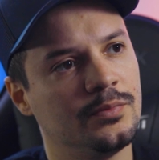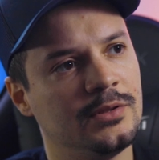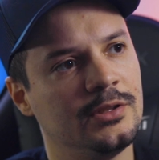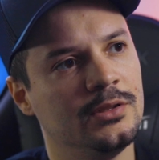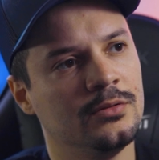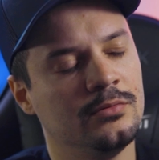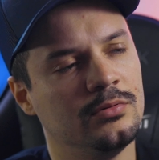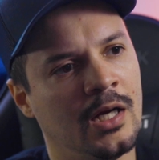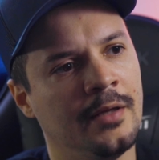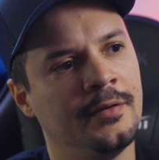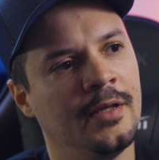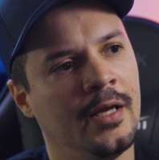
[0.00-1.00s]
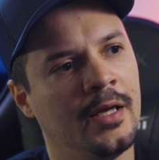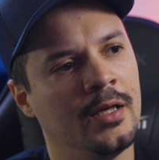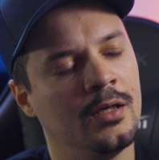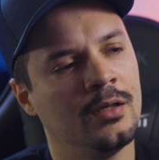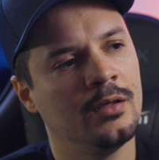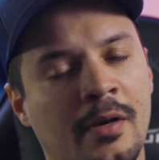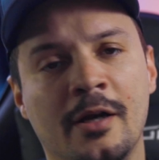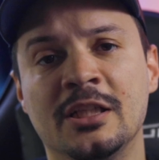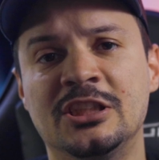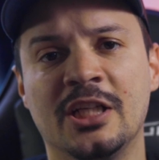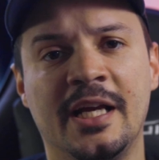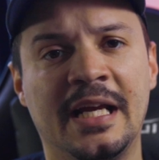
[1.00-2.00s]
with you, I think Mary
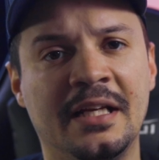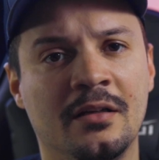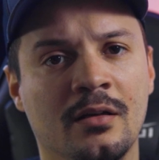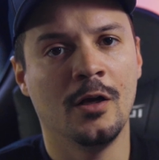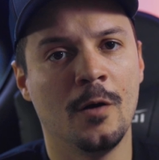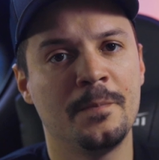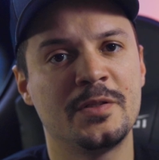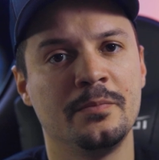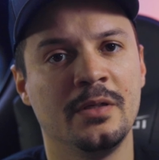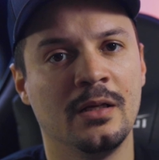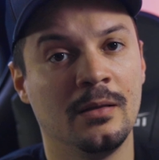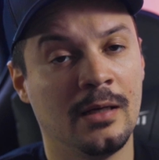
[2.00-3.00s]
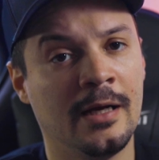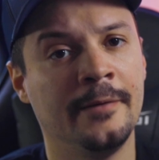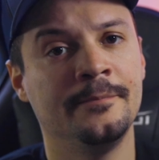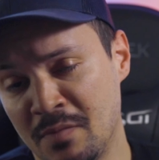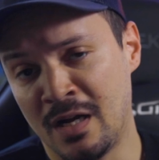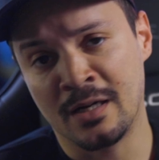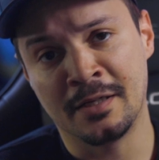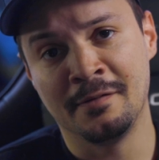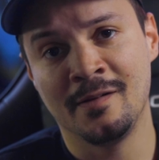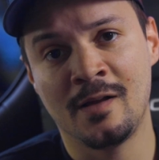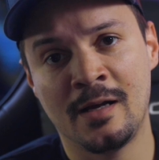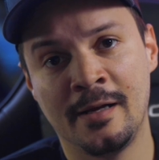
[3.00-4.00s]
Jane helps me a lot, not gonna
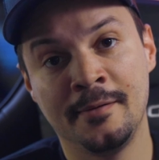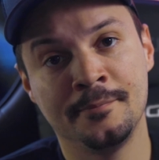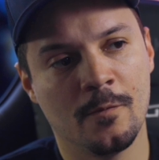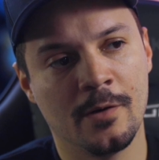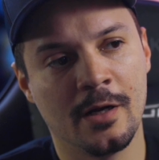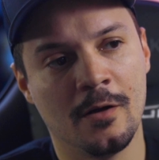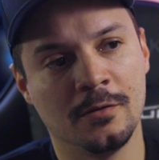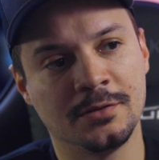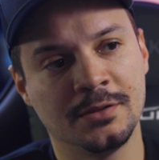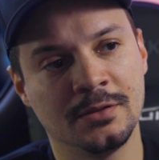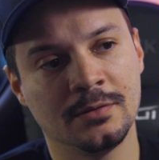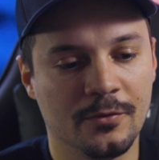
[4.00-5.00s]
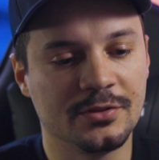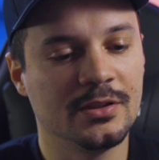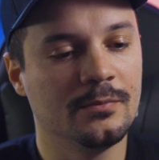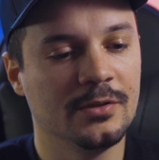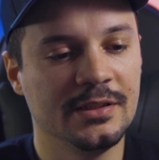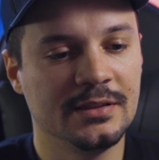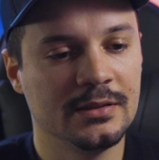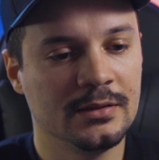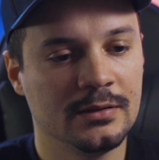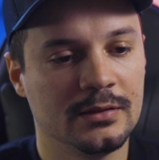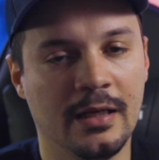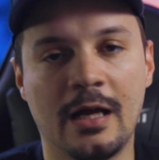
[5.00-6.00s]
lie. What else? For some
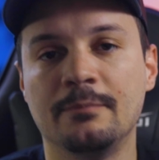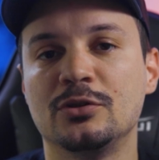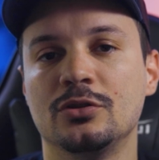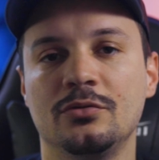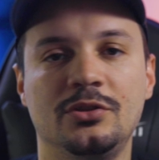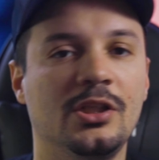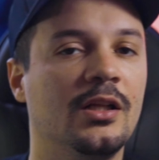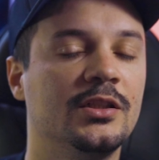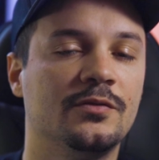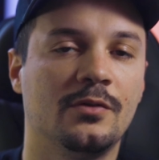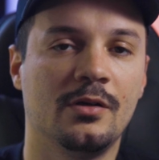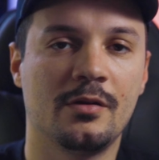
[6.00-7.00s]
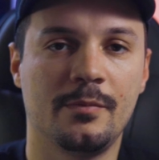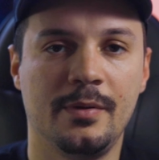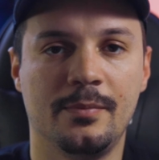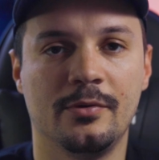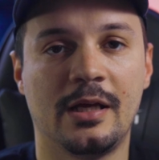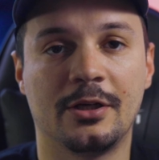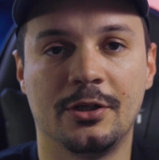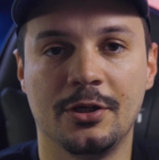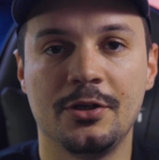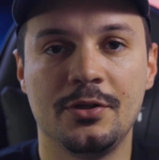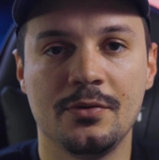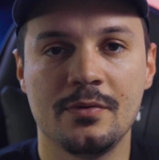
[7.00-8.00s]
reason, and I'm so jealous for other people that
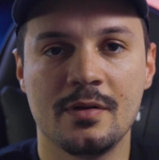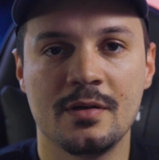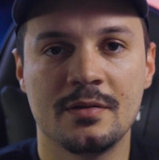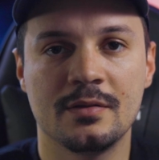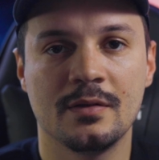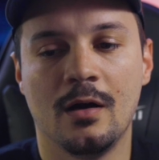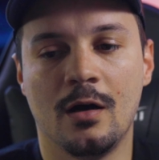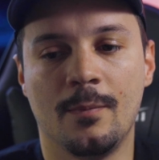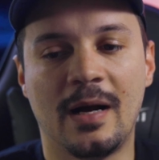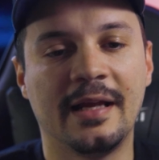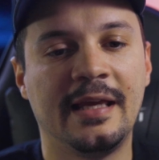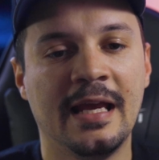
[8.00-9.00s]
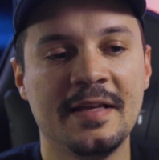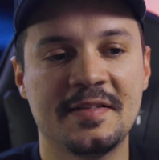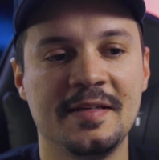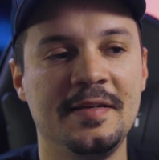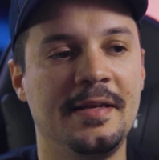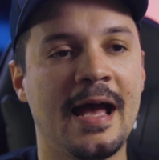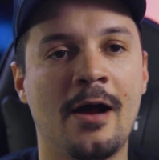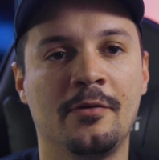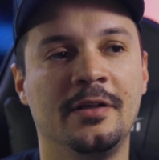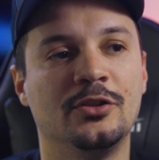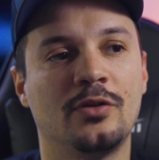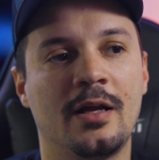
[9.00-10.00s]
could do this, I can't sit
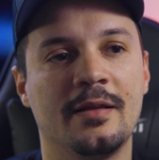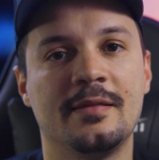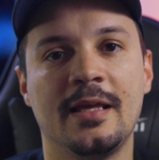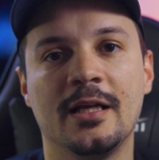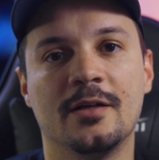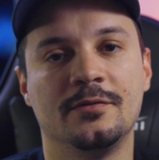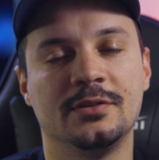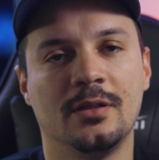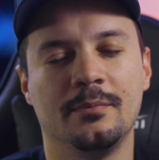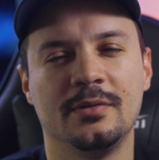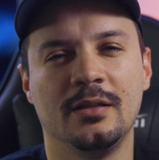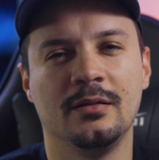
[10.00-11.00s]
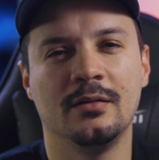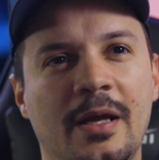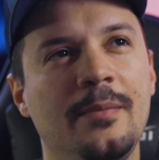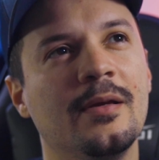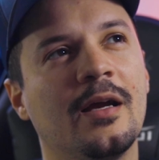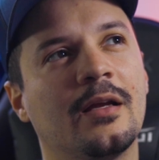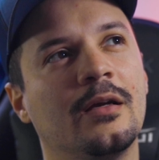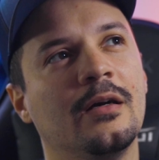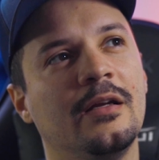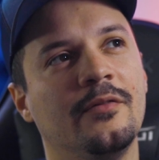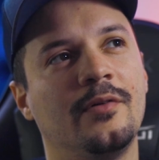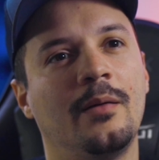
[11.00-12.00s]
down and try to think of something. Maybe I
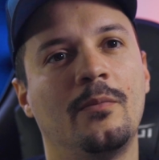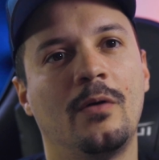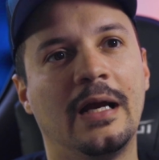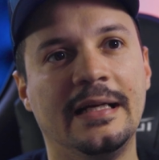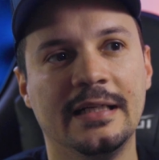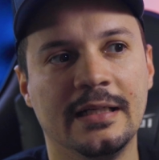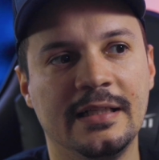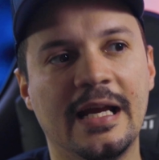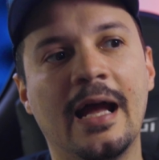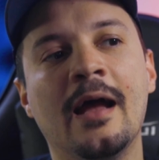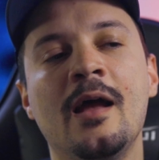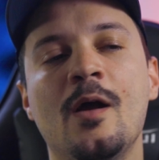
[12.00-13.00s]
could if I'm writing. Yeah,